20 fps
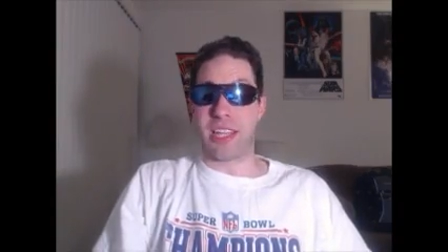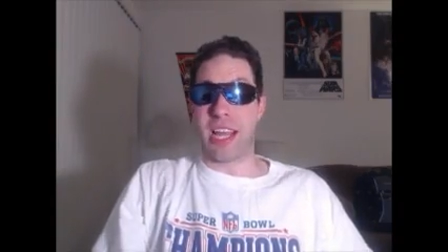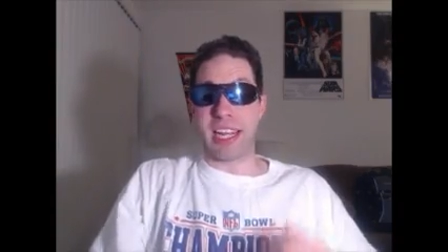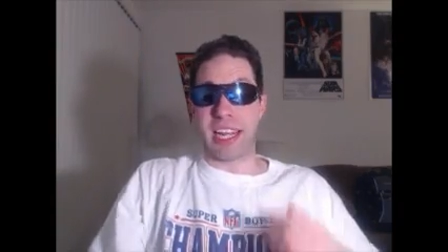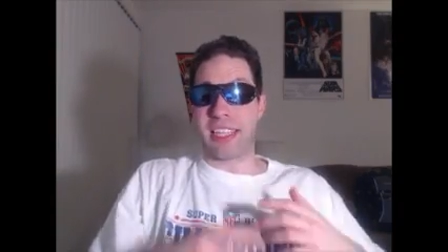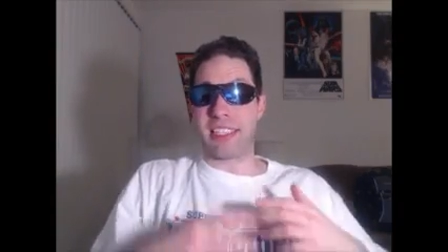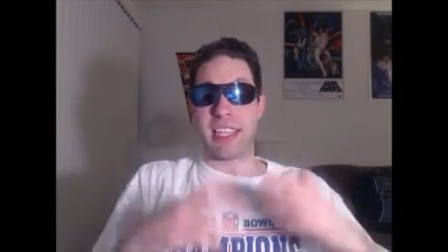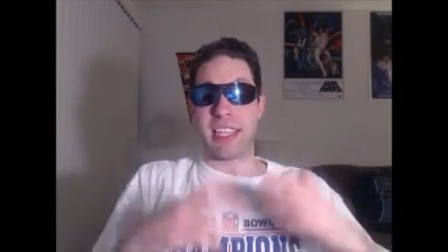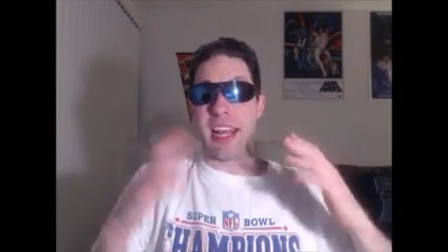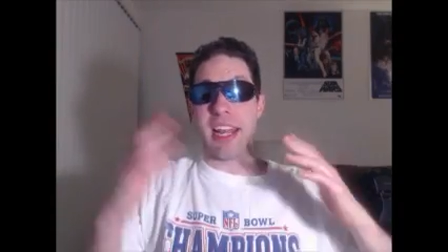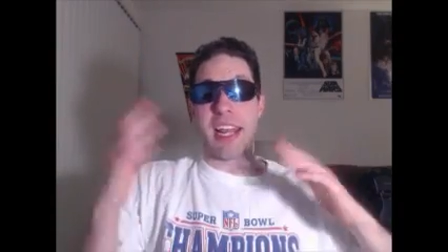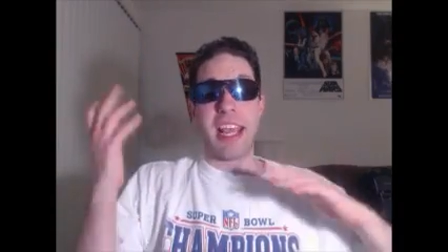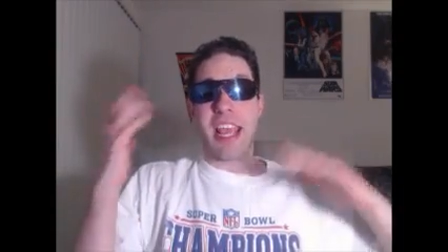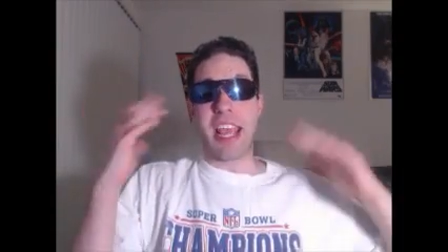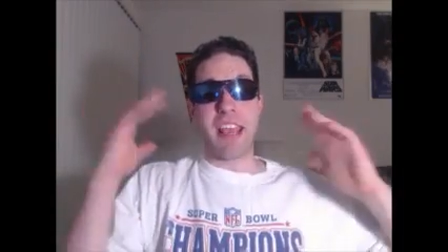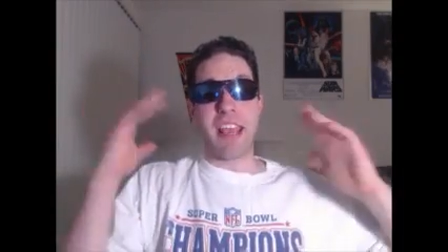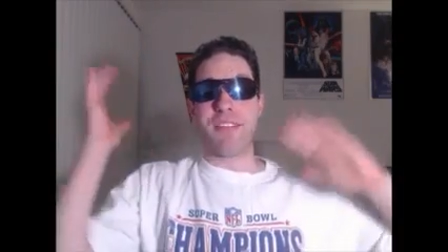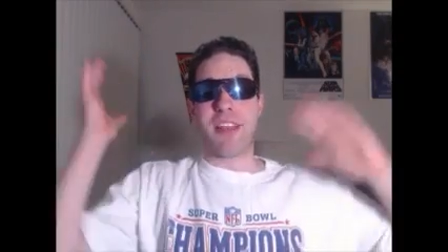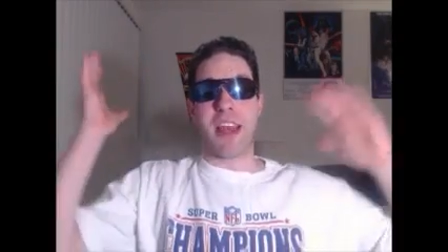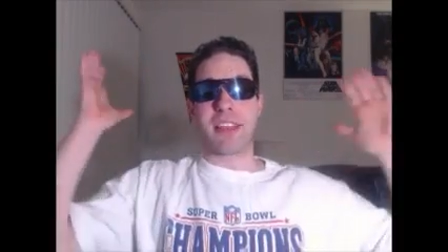Like I
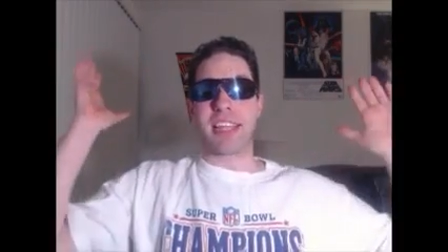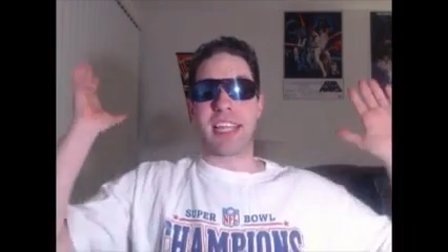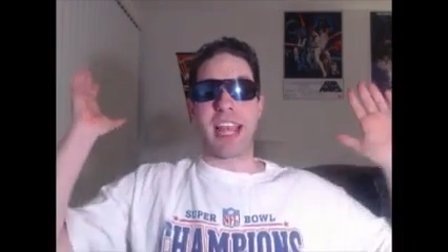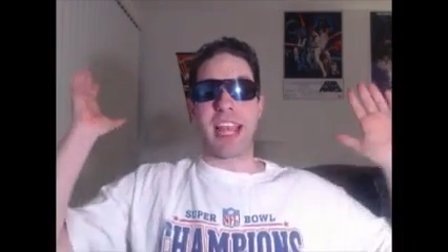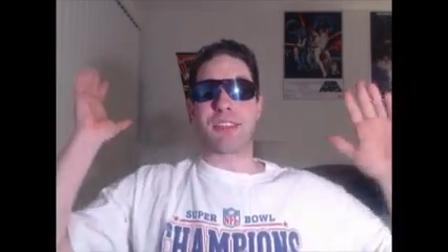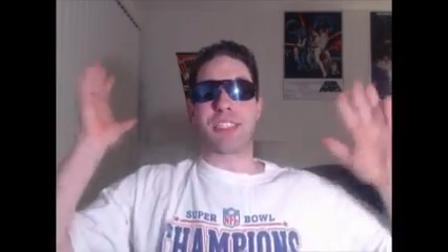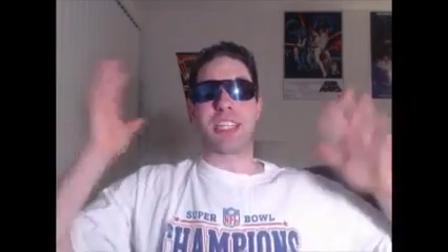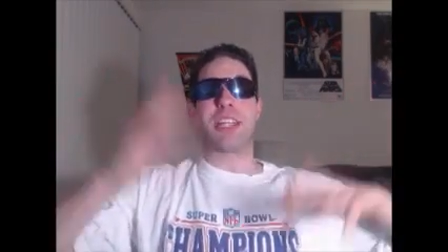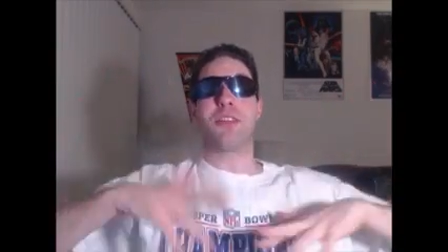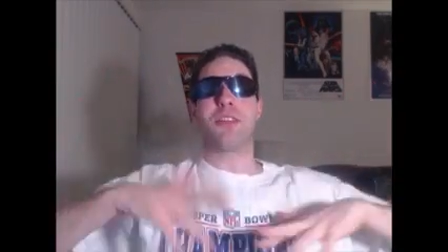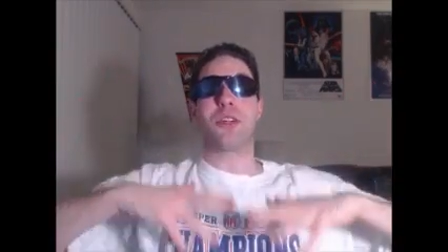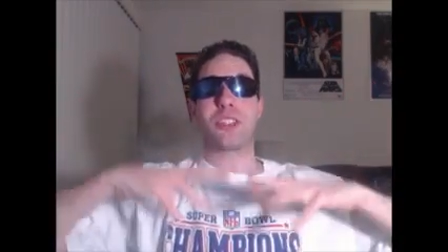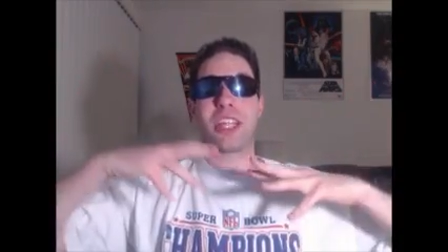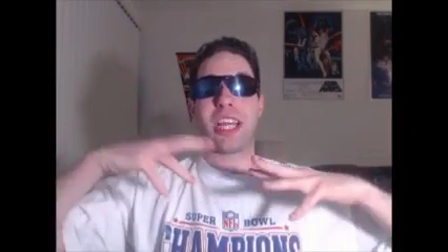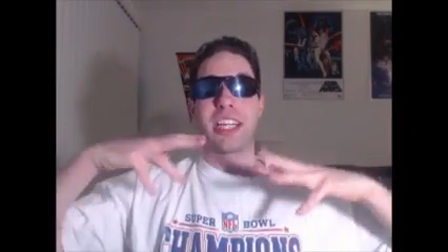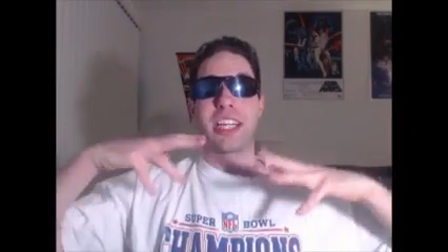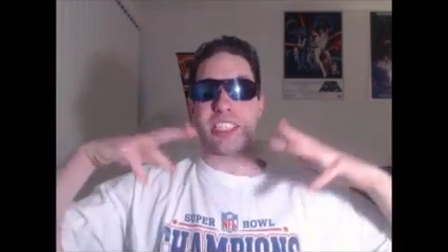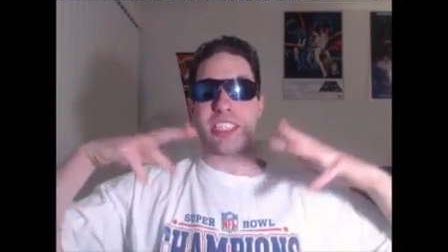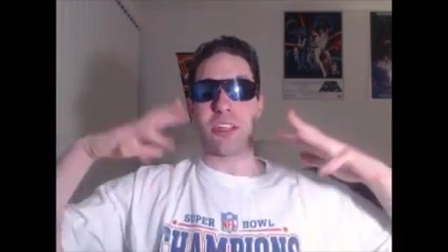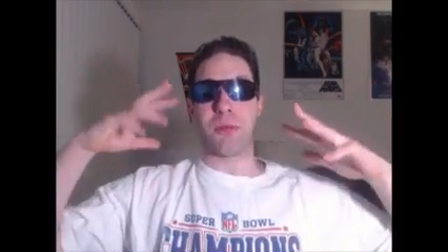said, if nothing else, it looks
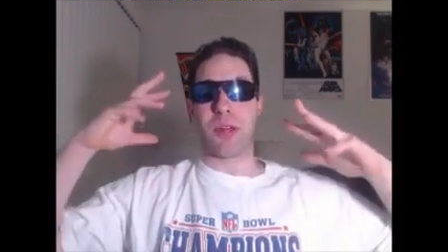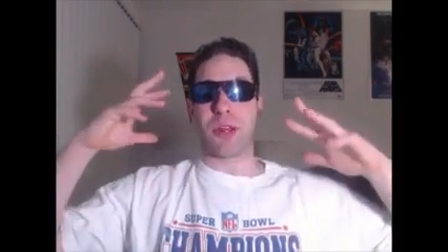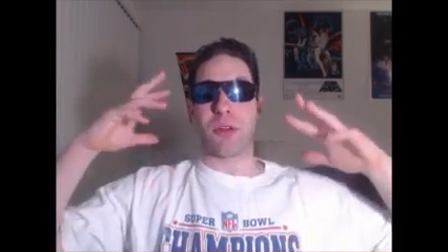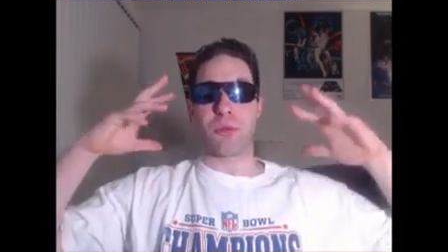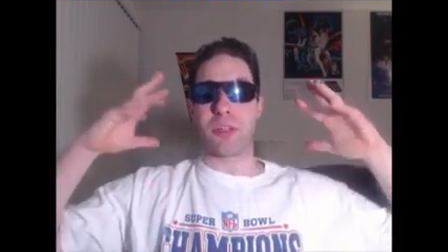like it's gonna be